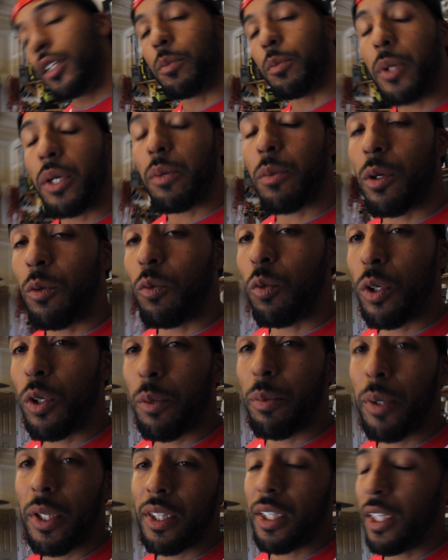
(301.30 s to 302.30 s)
the Beamer would
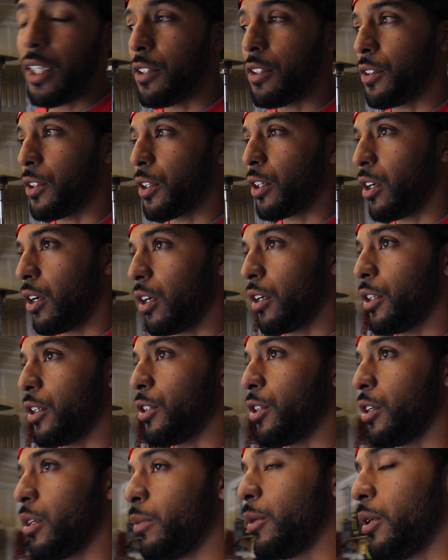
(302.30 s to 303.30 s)
have been the easier car to
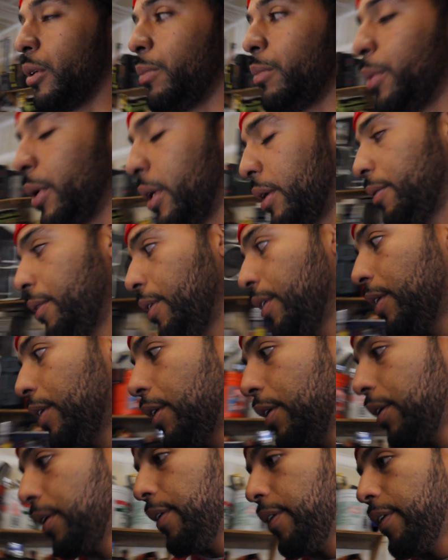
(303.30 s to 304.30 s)
turbo, but
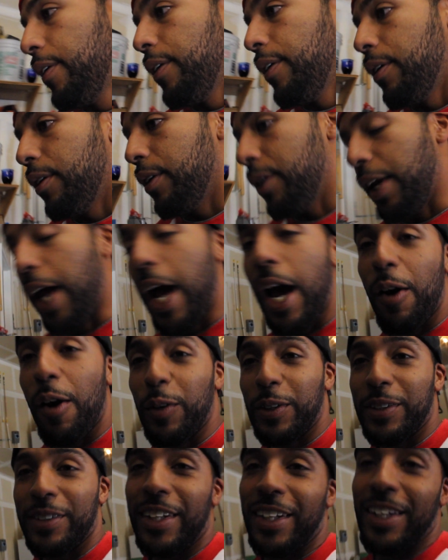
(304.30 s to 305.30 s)

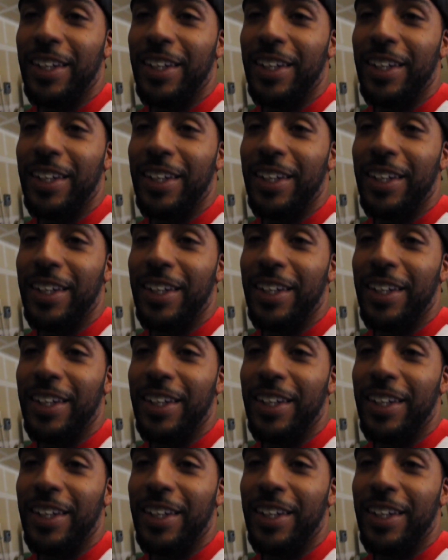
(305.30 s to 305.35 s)
now I'm